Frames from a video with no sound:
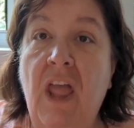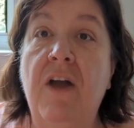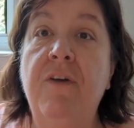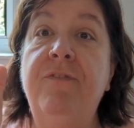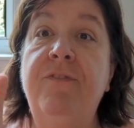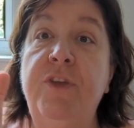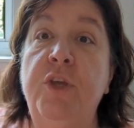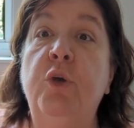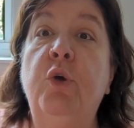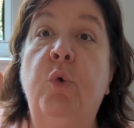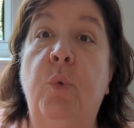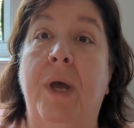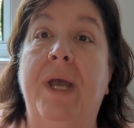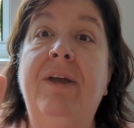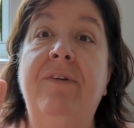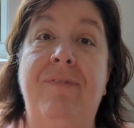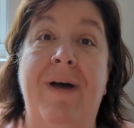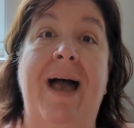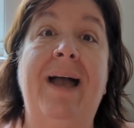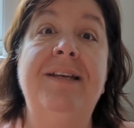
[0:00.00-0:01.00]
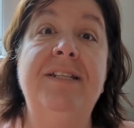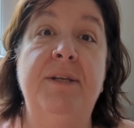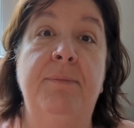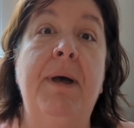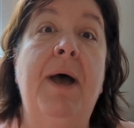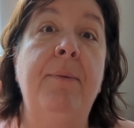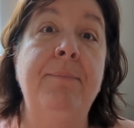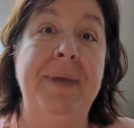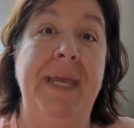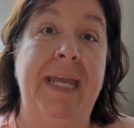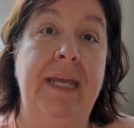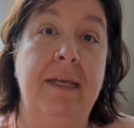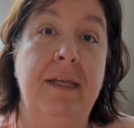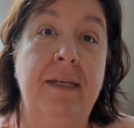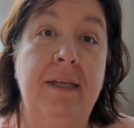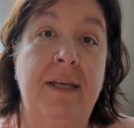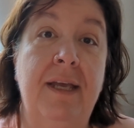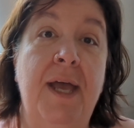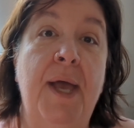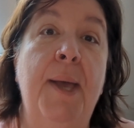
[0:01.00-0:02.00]
A few quick facts about me.
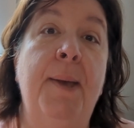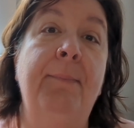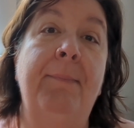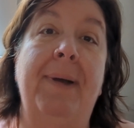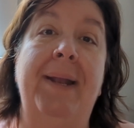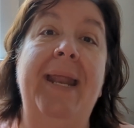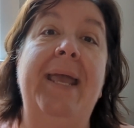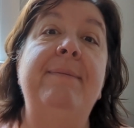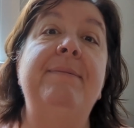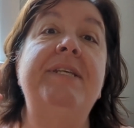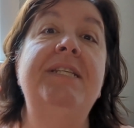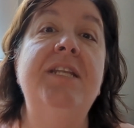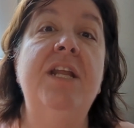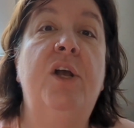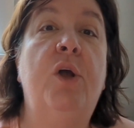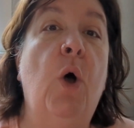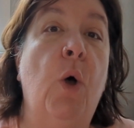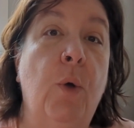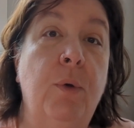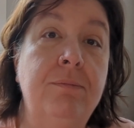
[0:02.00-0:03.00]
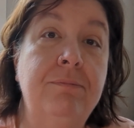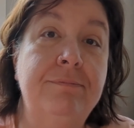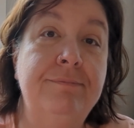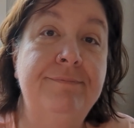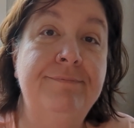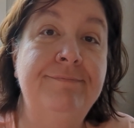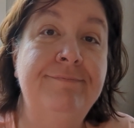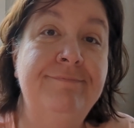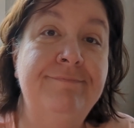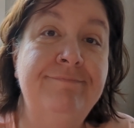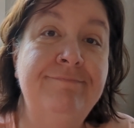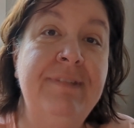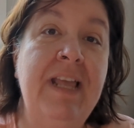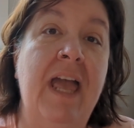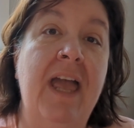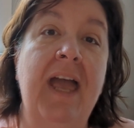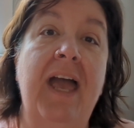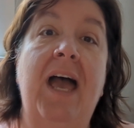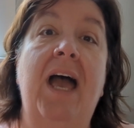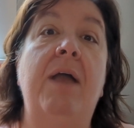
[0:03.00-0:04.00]
My name is Nicole.
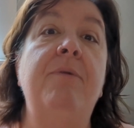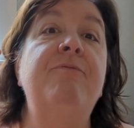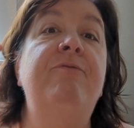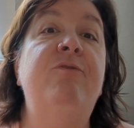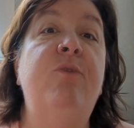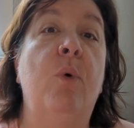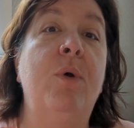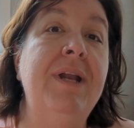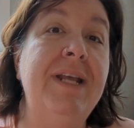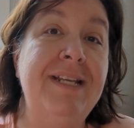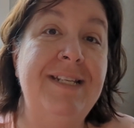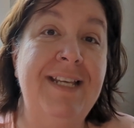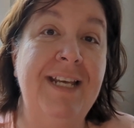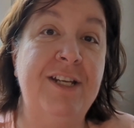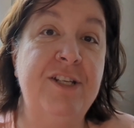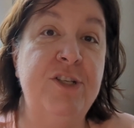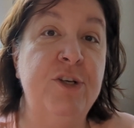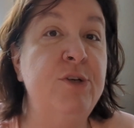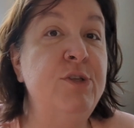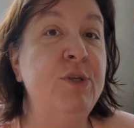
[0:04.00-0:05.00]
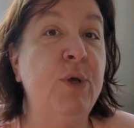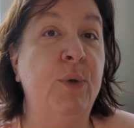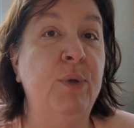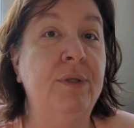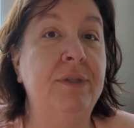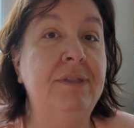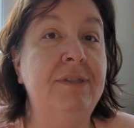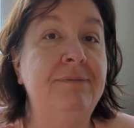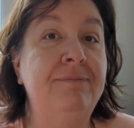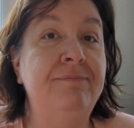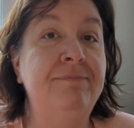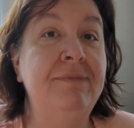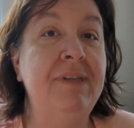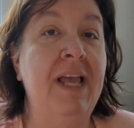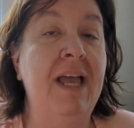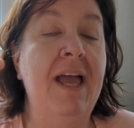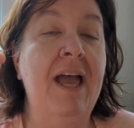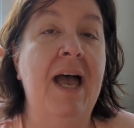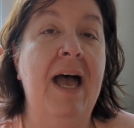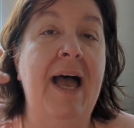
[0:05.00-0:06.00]
I'm 46 years old.
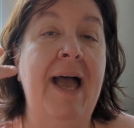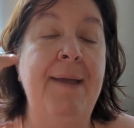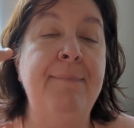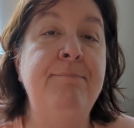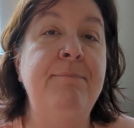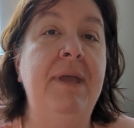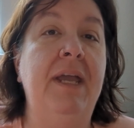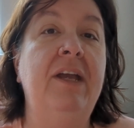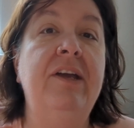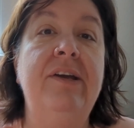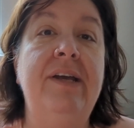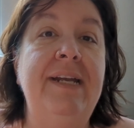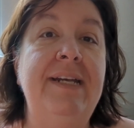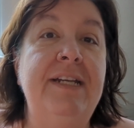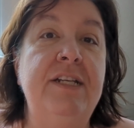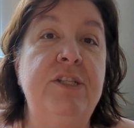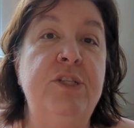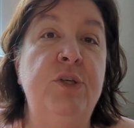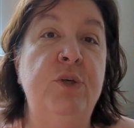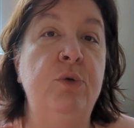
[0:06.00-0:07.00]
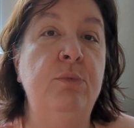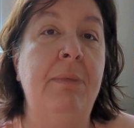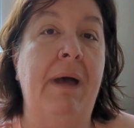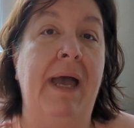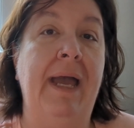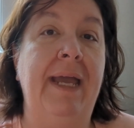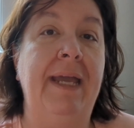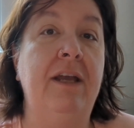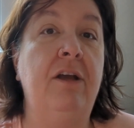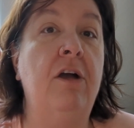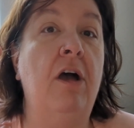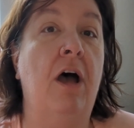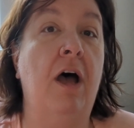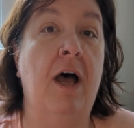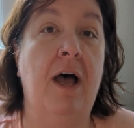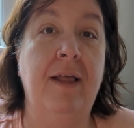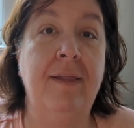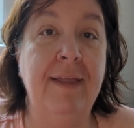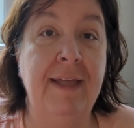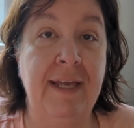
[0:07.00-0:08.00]
I'm married to my
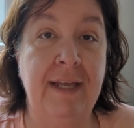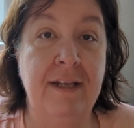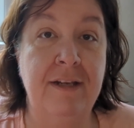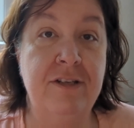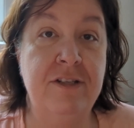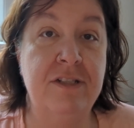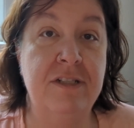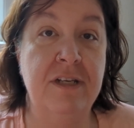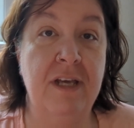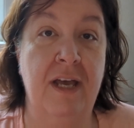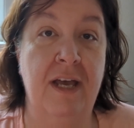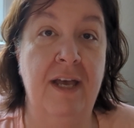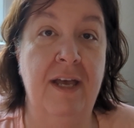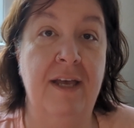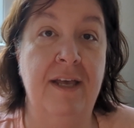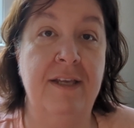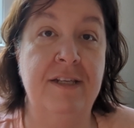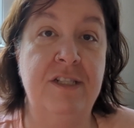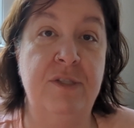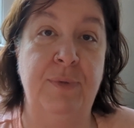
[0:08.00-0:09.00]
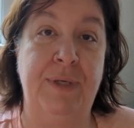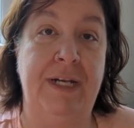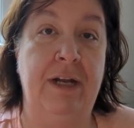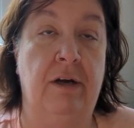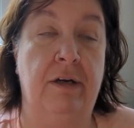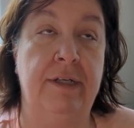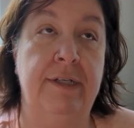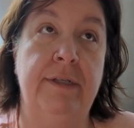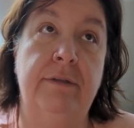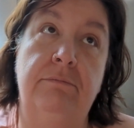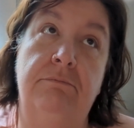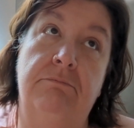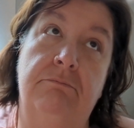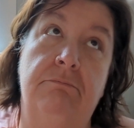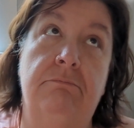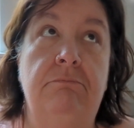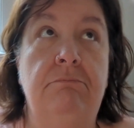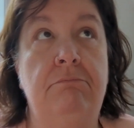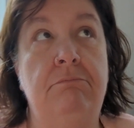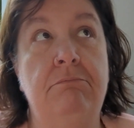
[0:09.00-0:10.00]
college sweetheart,
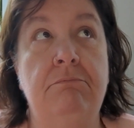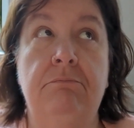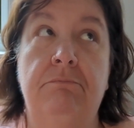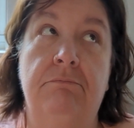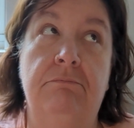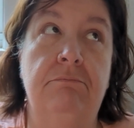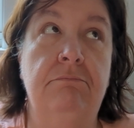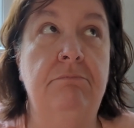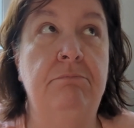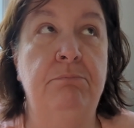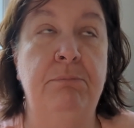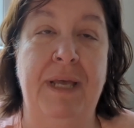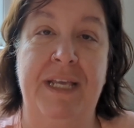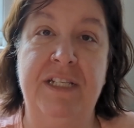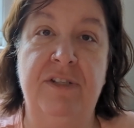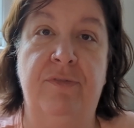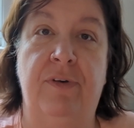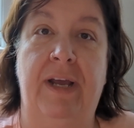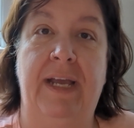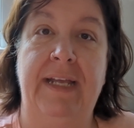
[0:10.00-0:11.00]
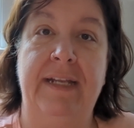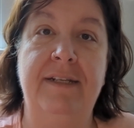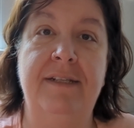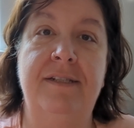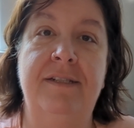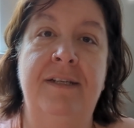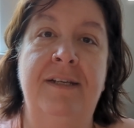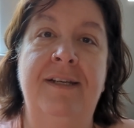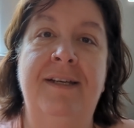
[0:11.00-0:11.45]
best friend,